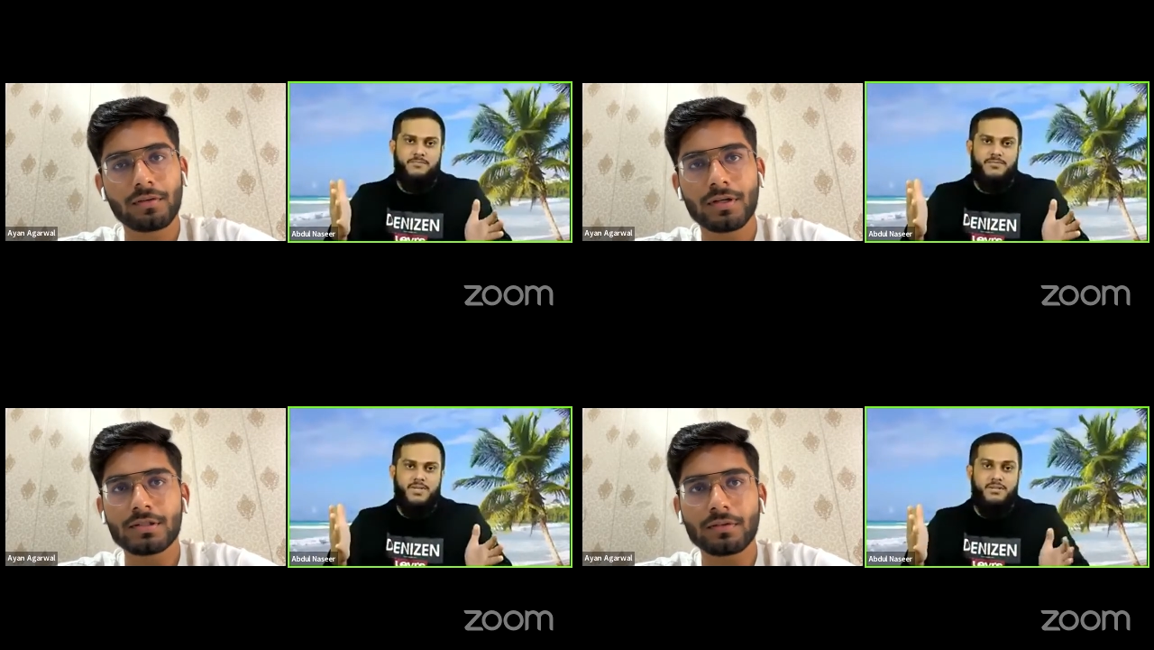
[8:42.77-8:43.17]

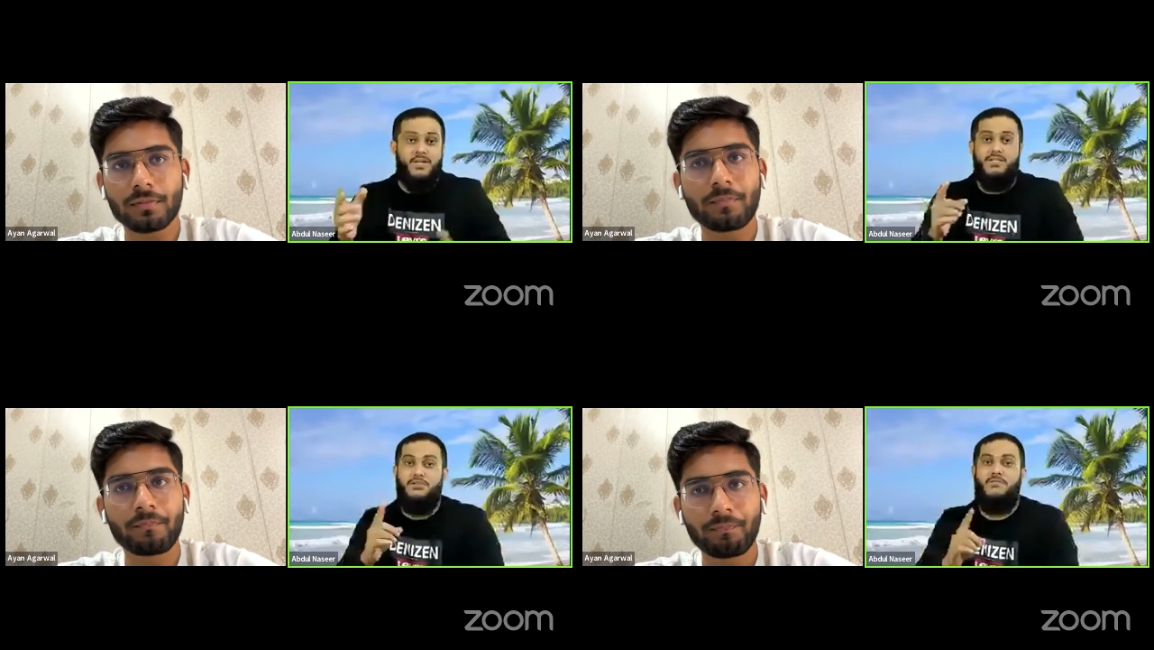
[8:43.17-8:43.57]
Speaker 1: right
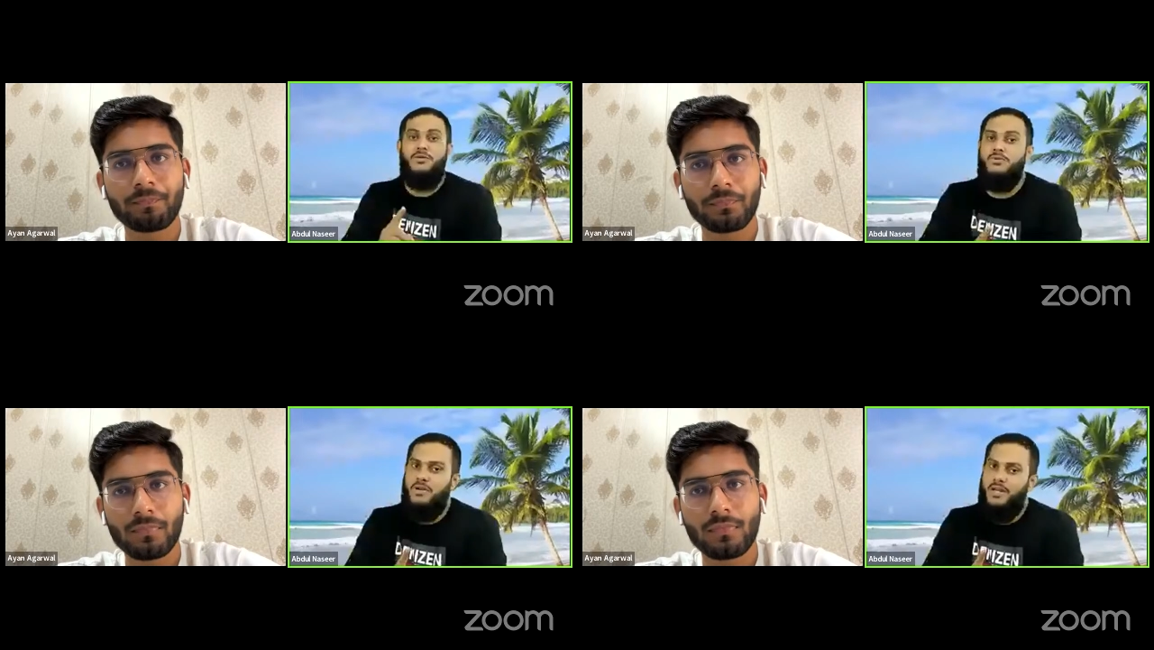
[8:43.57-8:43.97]
that's a very
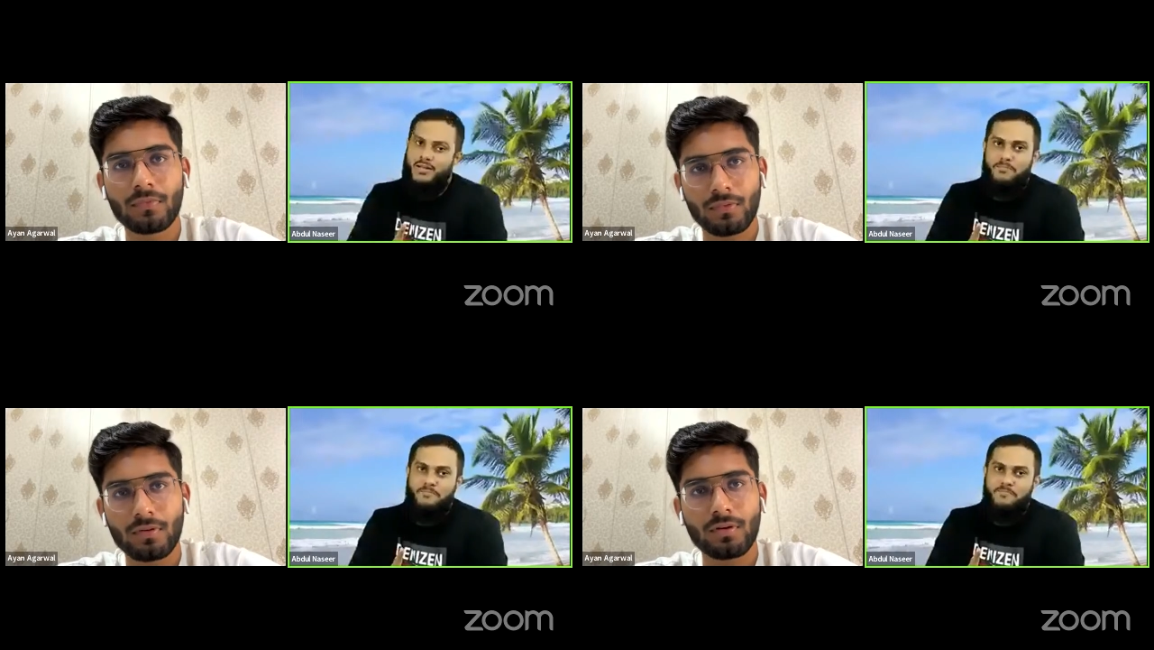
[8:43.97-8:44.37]
good plan
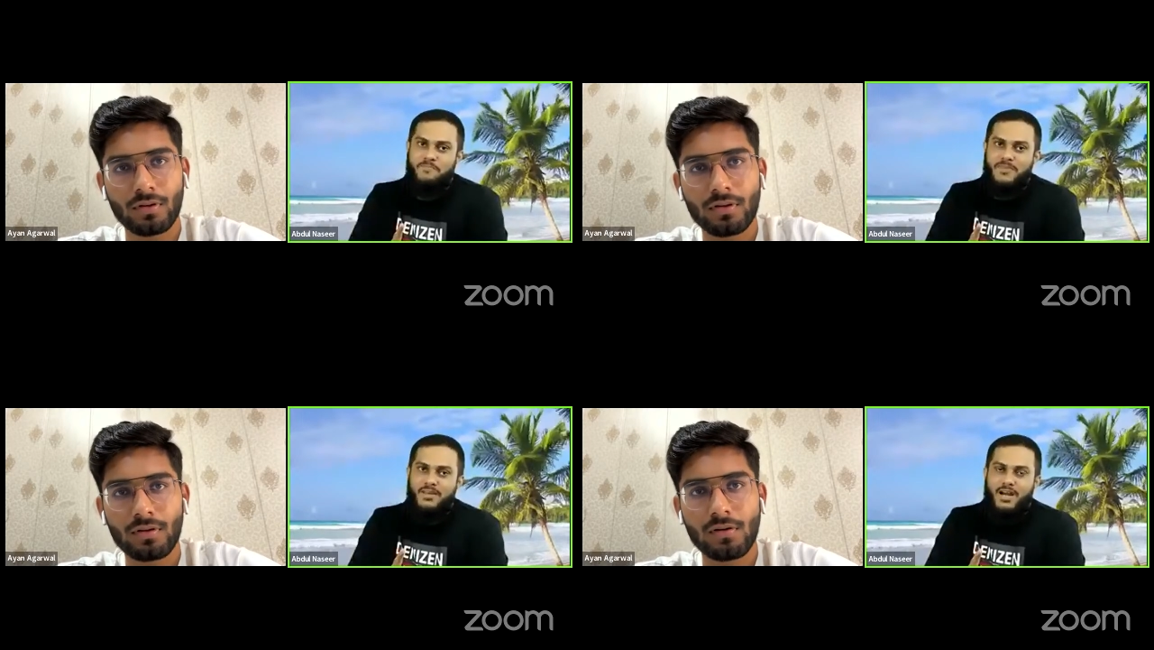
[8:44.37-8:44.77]

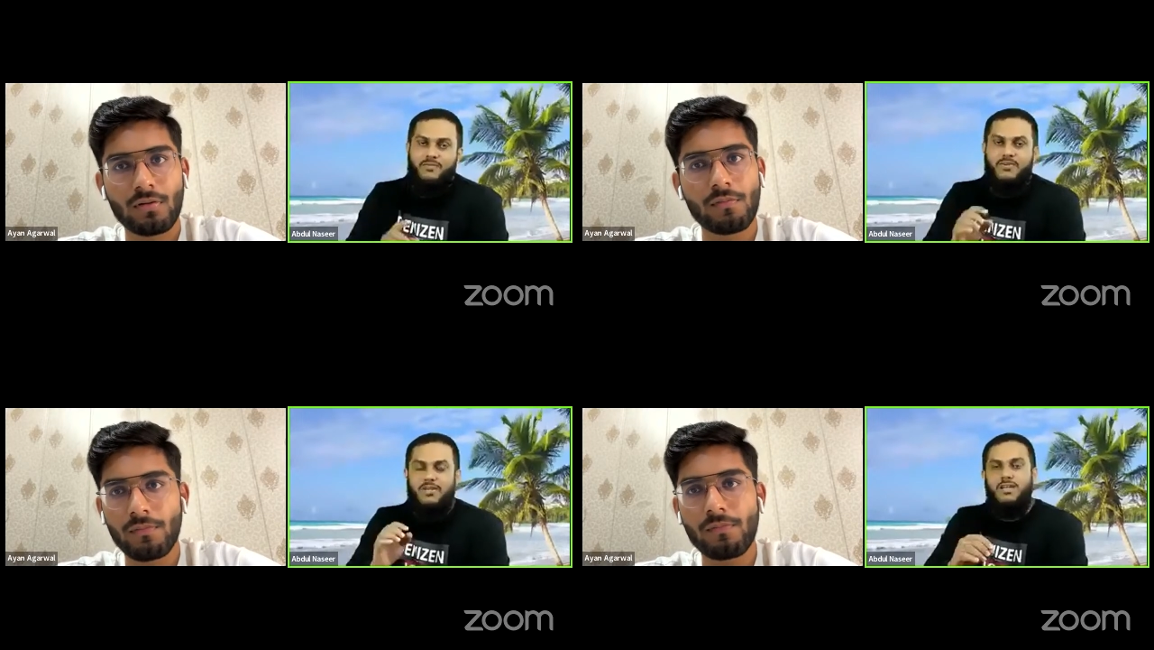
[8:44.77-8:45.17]

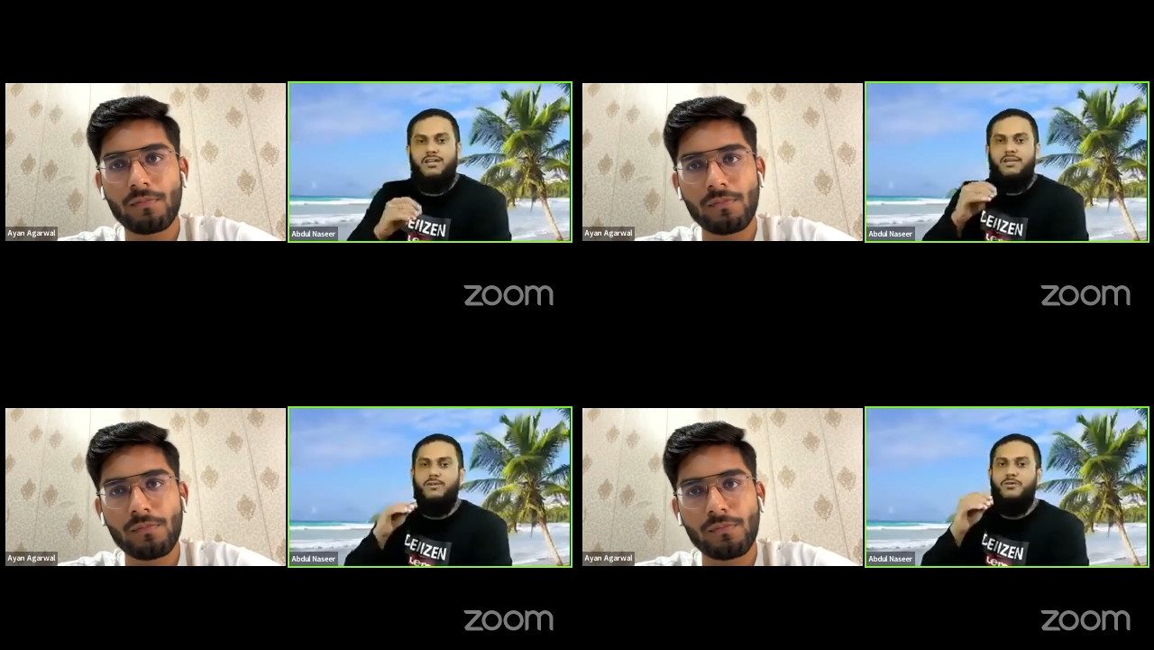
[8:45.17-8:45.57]
and when he
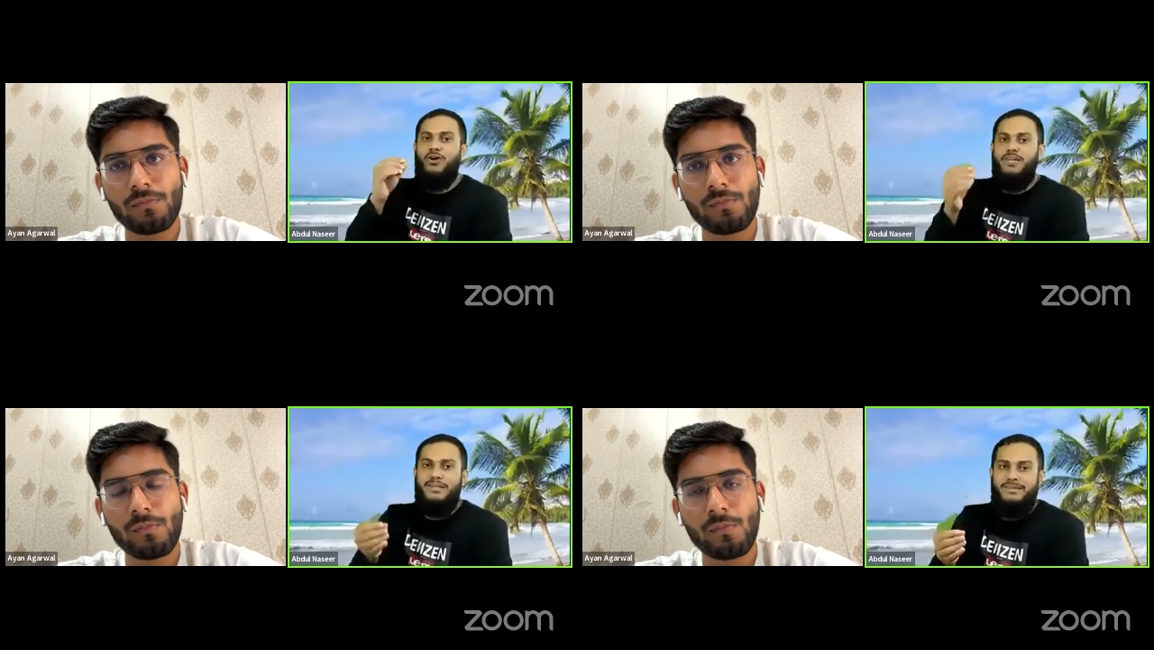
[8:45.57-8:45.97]
entered into
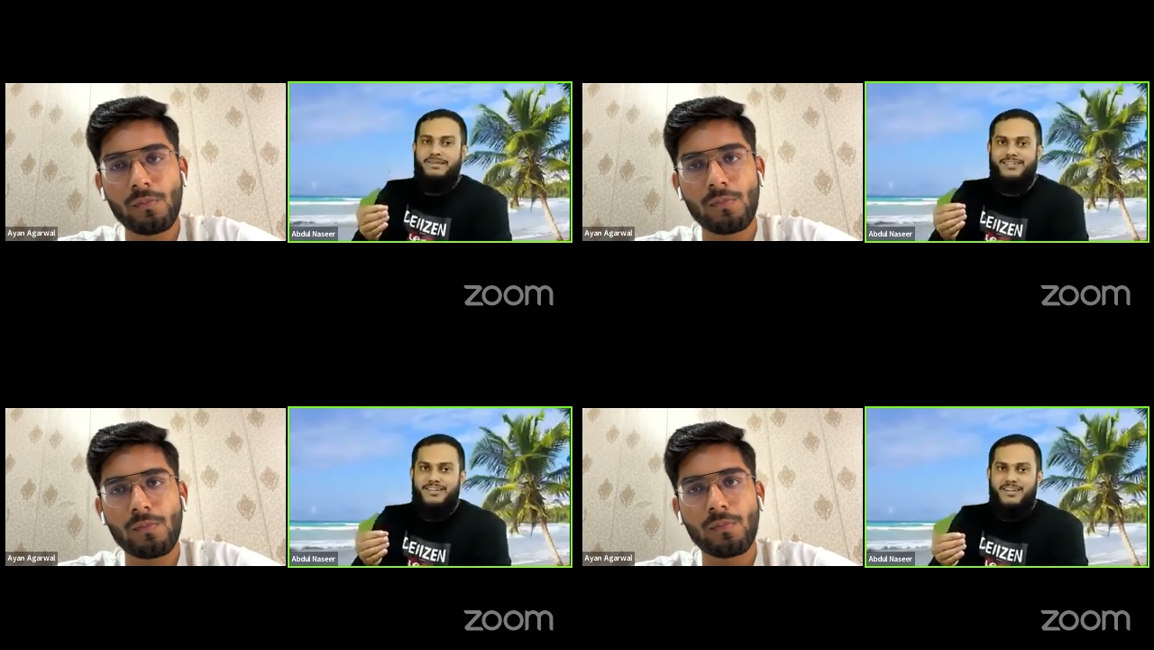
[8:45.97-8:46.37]
final
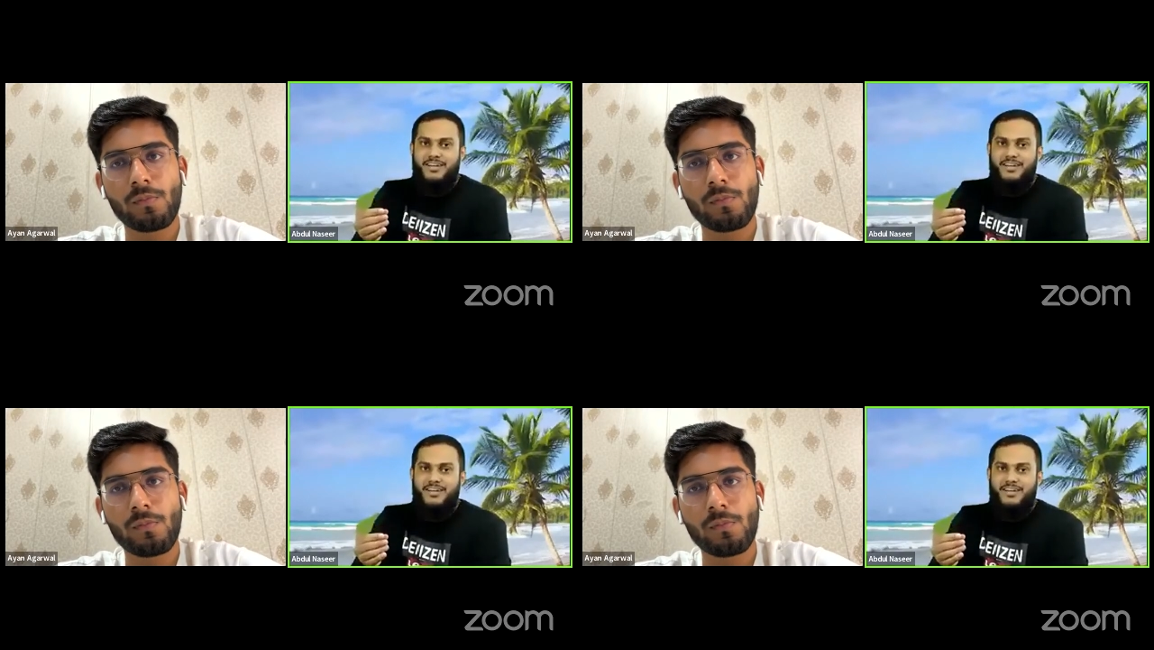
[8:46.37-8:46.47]
year